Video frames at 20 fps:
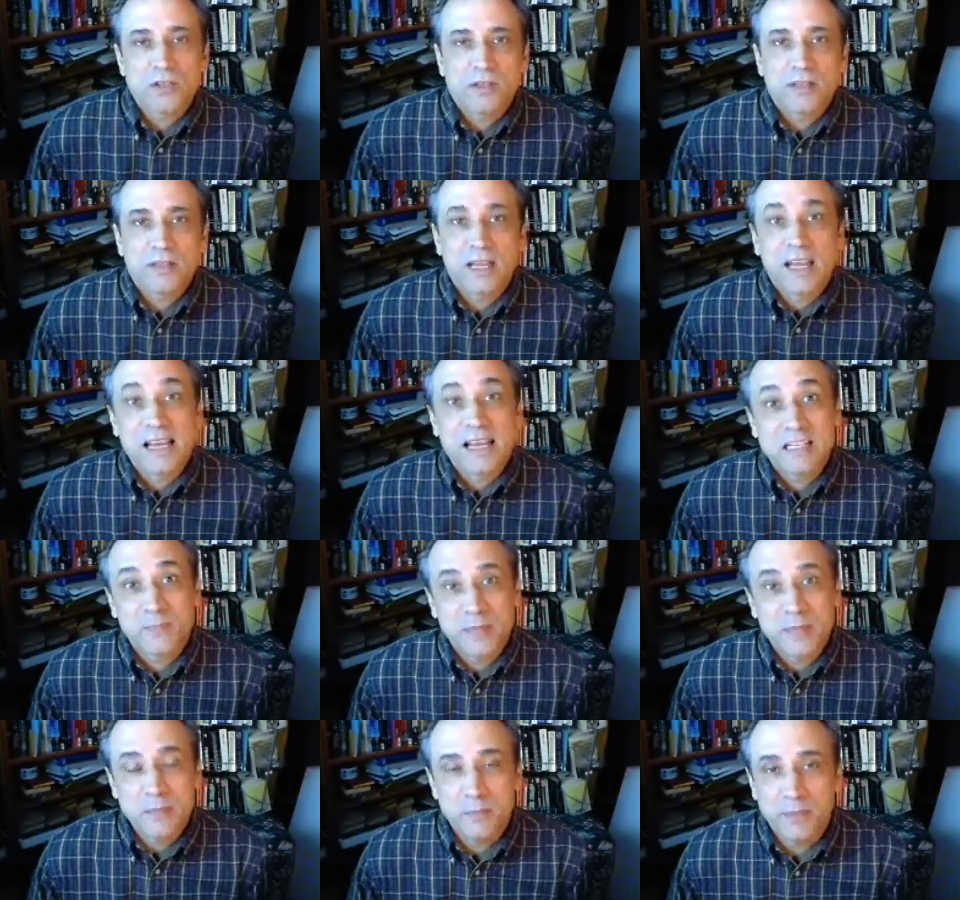that
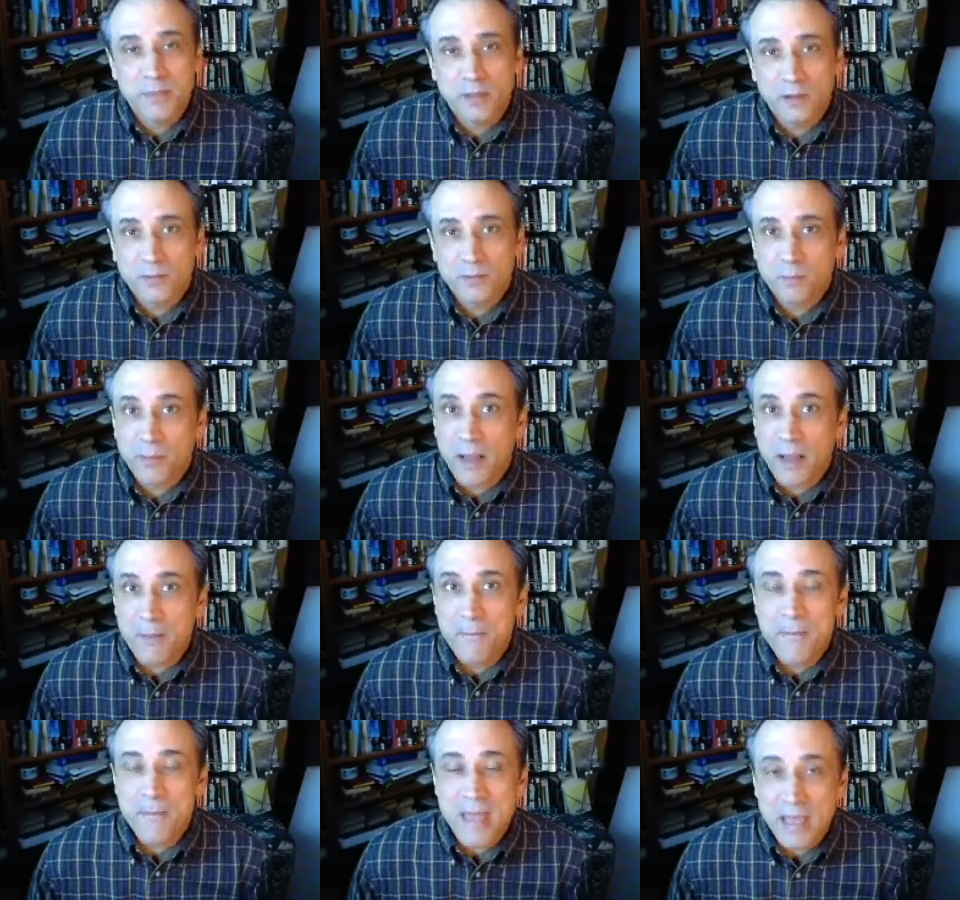has been built
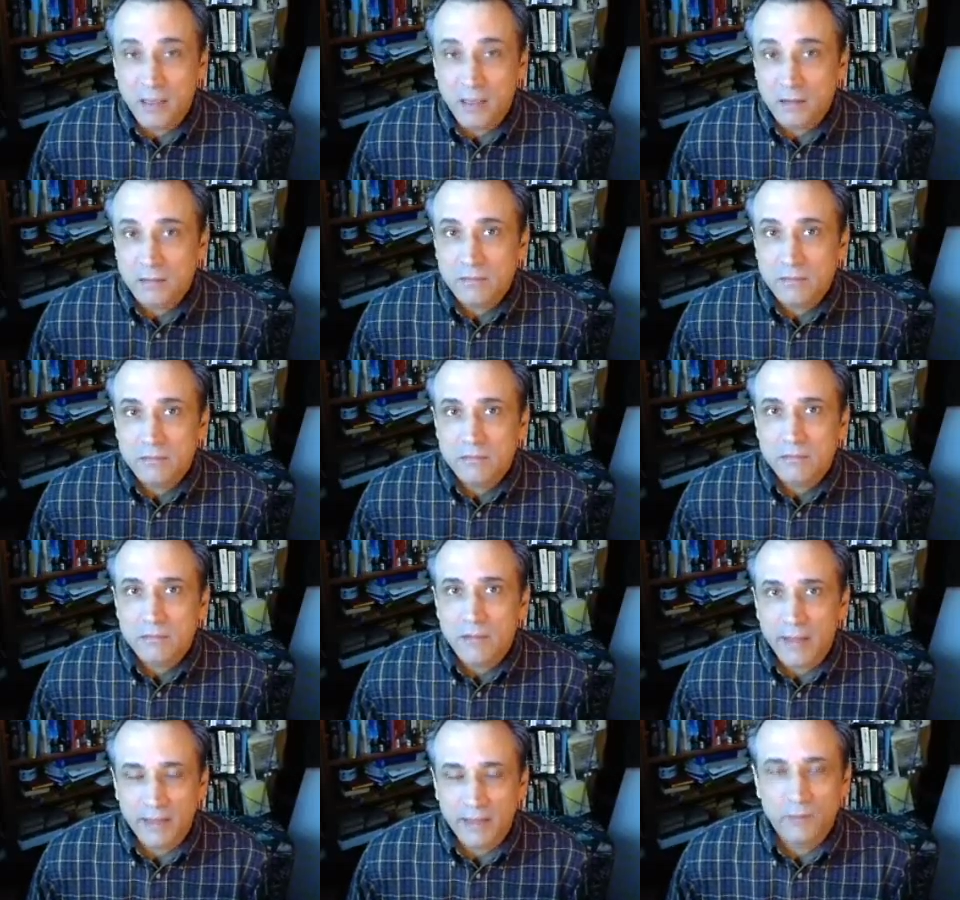by men
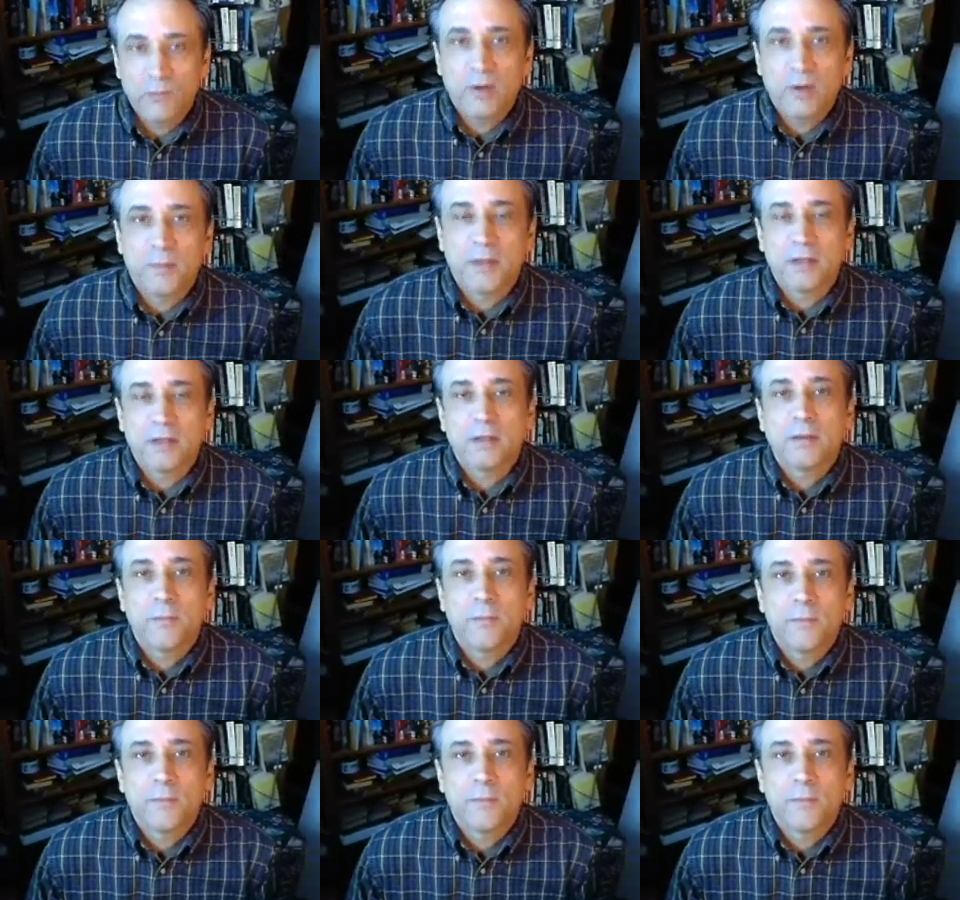and women